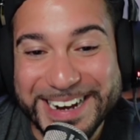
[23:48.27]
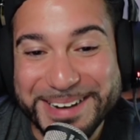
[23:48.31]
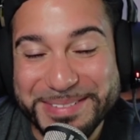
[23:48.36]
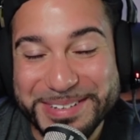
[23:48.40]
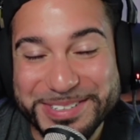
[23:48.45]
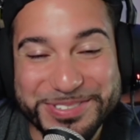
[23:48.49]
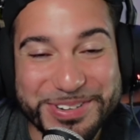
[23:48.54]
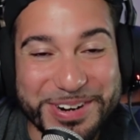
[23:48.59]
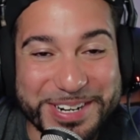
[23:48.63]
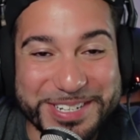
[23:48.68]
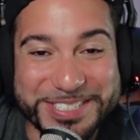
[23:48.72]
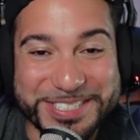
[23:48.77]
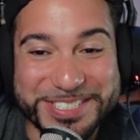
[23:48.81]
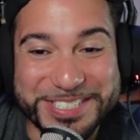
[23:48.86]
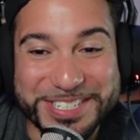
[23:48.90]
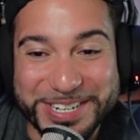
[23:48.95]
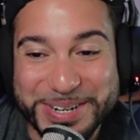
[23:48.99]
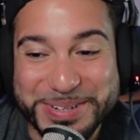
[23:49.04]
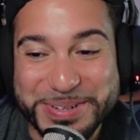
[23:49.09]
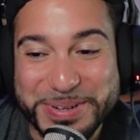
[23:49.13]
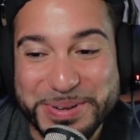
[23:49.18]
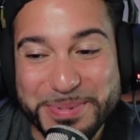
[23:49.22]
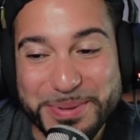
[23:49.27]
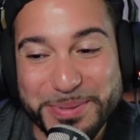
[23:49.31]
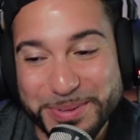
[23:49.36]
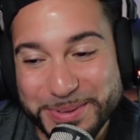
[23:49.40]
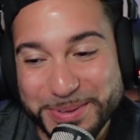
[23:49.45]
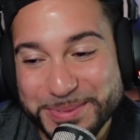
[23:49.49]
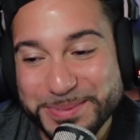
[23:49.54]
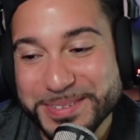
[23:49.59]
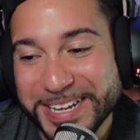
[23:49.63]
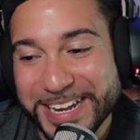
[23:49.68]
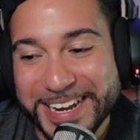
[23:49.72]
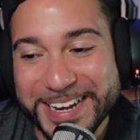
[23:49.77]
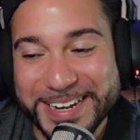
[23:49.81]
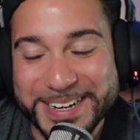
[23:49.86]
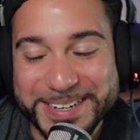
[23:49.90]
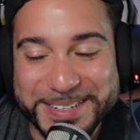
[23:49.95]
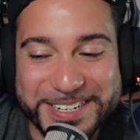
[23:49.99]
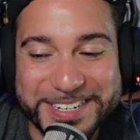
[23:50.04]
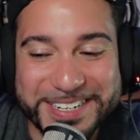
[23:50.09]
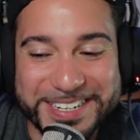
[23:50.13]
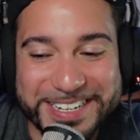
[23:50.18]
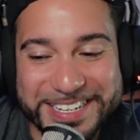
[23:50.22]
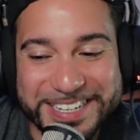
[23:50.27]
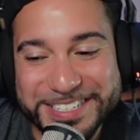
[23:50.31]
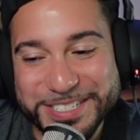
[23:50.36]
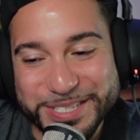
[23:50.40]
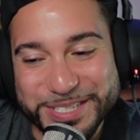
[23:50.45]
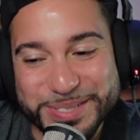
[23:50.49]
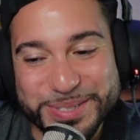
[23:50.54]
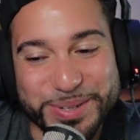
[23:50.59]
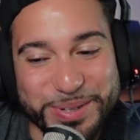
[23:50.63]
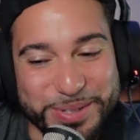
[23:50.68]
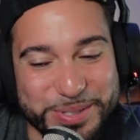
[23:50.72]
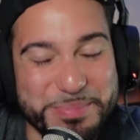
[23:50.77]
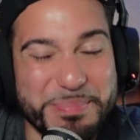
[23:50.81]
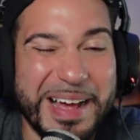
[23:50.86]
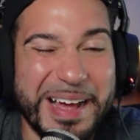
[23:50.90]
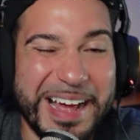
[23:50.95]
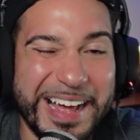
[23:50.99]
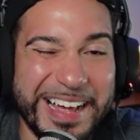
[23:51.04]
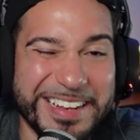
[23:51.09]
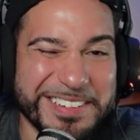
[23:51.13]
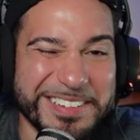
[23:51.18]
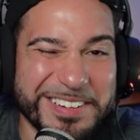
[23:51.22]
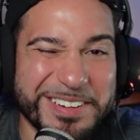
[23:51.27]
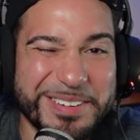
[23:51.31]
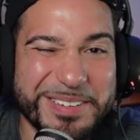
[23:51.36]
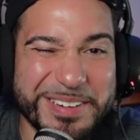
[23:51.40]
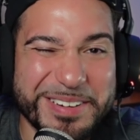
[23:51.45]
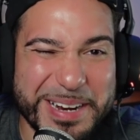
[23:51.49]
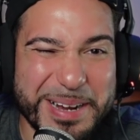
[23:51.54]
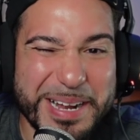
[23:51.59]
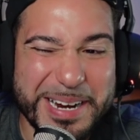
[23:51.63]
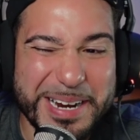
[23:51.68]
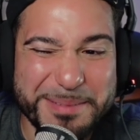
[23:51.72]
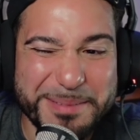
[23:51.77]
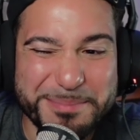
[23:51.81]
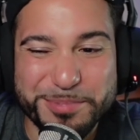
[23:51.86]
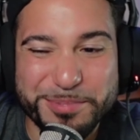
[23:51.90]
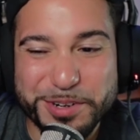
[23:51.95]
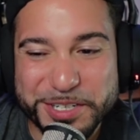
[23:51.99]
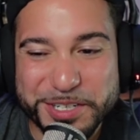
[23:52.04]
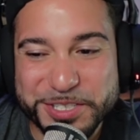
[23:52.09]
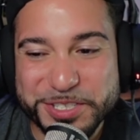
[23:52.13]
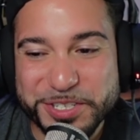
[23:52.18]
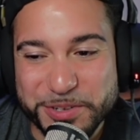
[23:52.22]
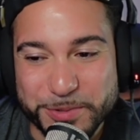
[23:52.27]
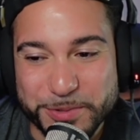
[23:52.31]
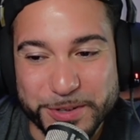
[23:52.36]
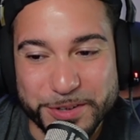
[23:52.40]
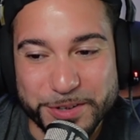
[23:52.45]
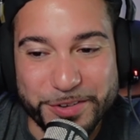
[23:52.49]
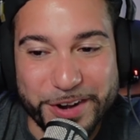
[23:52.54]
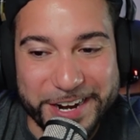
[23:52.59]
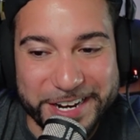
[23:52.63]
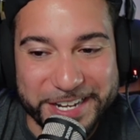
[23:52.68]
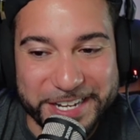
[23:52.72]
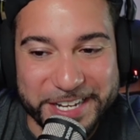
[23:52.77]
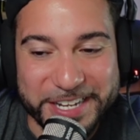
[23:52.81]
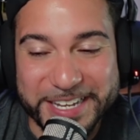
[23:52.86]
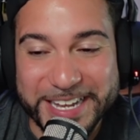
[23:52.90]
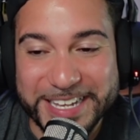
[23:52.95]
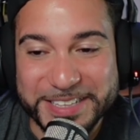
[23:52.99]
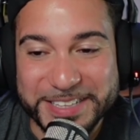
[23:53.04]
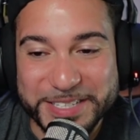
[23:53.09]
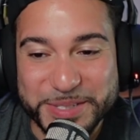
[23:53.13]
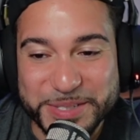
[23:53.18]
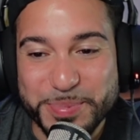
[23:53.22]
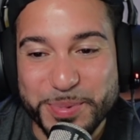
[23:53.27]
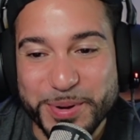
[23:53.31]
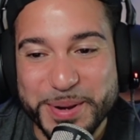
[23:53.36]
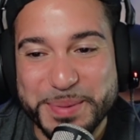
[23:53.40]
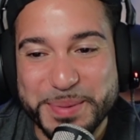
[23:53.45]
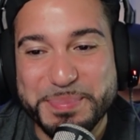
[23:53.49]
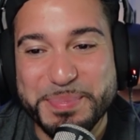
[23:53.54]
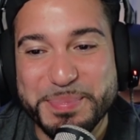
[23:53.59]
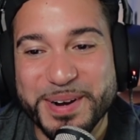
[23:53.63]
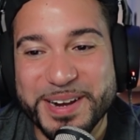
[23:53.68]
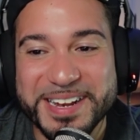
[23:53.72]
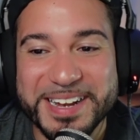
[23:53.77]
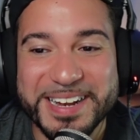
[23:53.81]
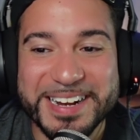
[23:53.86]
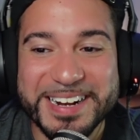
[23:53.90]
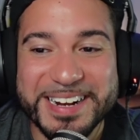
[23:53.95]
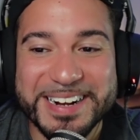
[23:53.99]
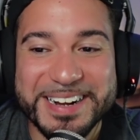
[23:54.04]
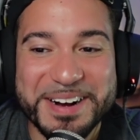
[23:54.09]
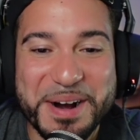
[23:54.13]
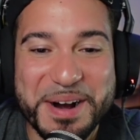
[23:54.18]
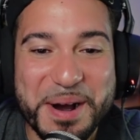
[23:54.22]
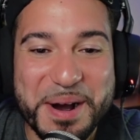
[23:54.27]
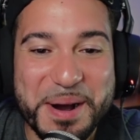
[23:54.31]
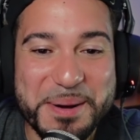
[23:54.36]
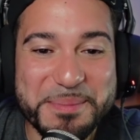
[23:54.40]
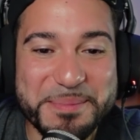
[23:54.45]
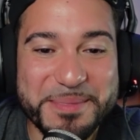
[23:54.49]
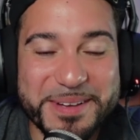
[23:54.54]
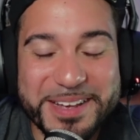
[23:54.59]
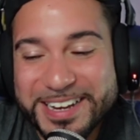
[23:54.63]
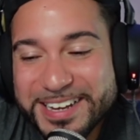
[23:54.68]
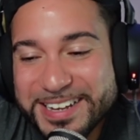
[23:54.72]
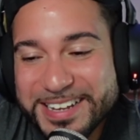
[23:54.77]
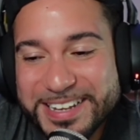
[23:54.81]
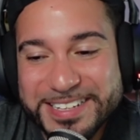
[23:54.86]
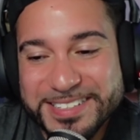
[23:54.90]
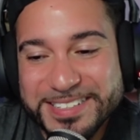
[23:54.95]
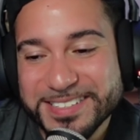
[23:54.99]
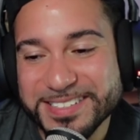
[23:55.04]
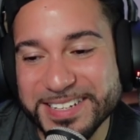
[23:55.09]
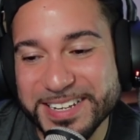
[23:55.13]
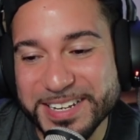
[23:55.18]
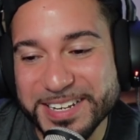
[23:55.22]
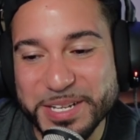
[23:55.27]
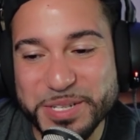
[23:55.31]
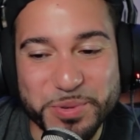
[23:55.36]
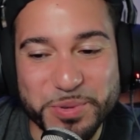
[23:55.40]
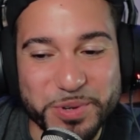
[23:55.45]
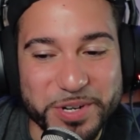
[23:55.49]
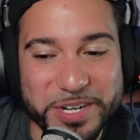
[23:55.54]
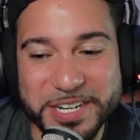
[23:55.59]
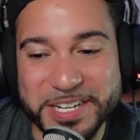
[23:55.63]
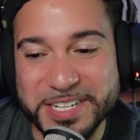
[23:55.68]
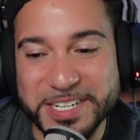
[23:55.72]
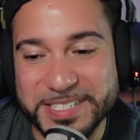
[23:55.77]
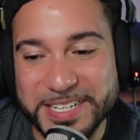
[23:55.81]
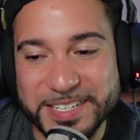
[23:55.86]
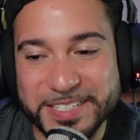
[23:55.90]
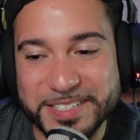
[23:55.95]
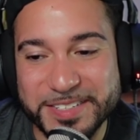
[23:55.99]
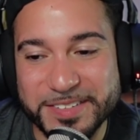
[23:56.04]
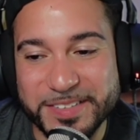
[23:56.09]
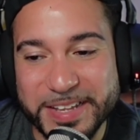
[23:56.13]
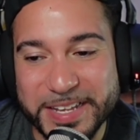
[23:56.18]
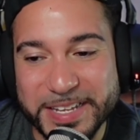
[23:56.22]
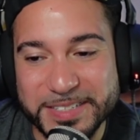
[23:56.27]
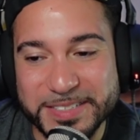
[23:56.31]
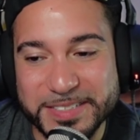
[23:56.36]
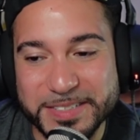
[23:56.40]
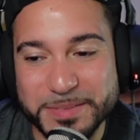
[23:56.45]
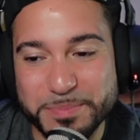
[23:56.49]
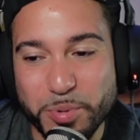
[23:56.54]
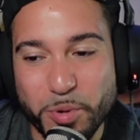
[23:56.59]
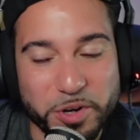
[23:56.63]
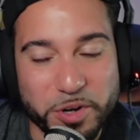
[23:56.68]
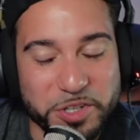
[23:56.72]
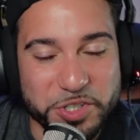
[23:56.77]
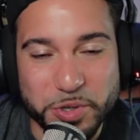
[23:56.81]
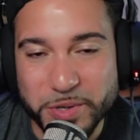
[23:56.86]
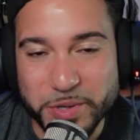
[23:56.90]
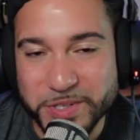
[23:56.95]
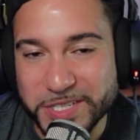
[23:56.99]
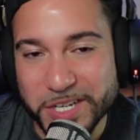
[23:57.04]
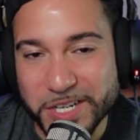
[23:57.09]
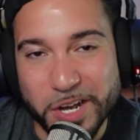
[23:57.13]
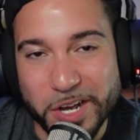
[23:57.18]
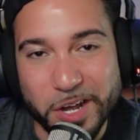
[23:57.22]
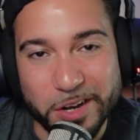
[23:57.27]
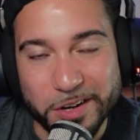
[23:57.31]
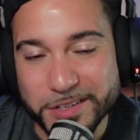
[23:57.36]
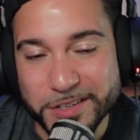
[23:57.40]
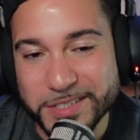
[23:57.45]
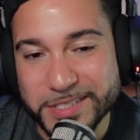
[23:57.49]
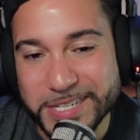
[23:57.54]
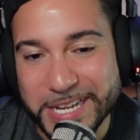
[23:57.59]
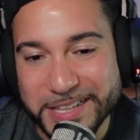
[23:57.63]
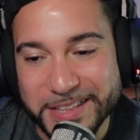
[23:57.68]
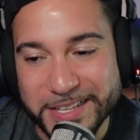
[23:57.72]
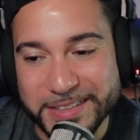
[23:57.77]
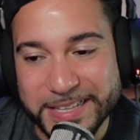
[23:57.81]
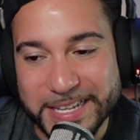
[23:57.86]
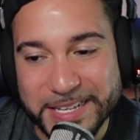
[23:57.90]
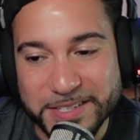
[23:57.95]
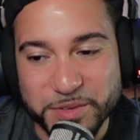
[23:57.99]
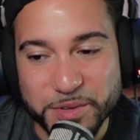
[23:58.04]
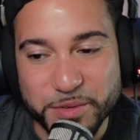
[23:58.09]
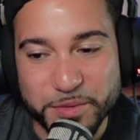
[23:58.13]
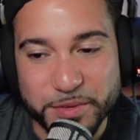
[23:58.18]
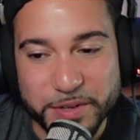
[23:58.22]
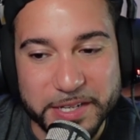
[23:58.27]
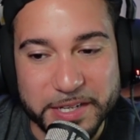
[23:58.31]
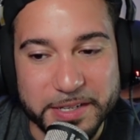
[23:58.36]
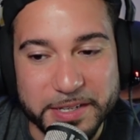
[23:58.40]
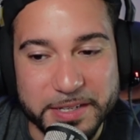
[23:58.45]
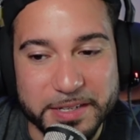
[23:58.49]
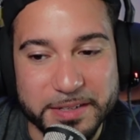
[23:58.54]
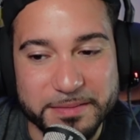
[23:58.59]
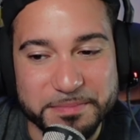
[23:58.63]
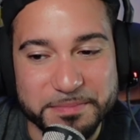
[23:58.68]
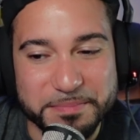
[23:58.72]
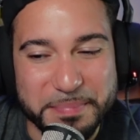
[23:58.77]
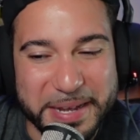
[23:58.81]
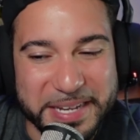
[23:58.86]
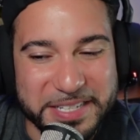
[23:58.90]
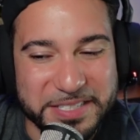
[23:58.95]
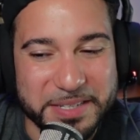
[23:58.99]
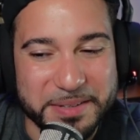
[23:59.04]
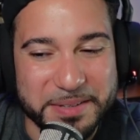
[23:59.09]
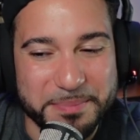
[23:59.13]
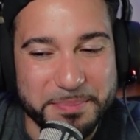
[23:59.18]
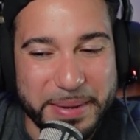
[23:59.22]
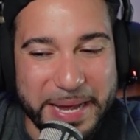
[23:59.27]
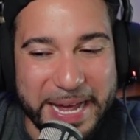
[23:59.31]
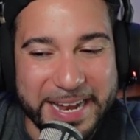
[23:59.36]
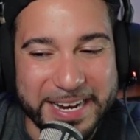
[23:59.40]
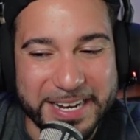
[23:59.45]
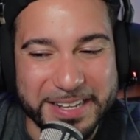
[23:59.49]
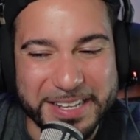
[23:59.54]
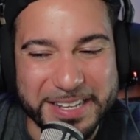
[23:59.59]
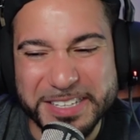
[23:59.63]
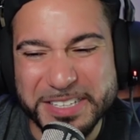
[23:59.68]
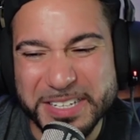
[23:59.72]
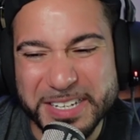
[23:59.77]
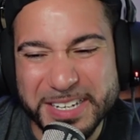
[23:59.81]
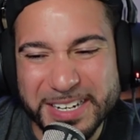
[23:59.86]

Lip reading: I'm not trying to shit on you, but it just looks bad, and I'm pretty sure regretting it at this point. But it is what it is. They poor choice in colors. I think that's what really makes it bad. And